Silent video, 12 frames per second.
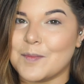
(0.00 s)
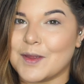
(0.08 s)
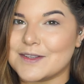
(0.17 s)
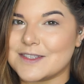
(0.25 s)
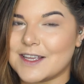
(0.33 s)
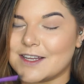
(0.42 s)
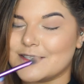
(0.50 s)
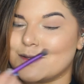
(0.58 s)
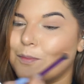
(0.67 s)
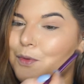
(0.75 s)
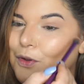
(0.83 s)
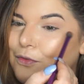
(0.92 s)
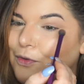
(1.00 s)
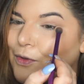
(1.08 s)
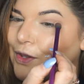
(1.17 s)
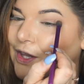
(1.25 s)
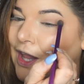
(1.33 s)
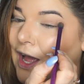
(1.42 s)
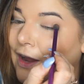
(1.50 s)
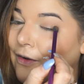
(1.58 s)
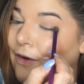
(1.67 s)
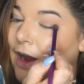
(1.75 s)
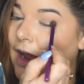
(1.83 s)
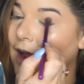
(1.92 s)
because it is a beautiful light
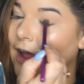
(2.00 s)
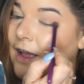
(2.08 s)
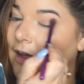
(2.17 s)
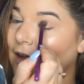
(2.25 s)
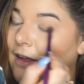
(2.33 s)
grey.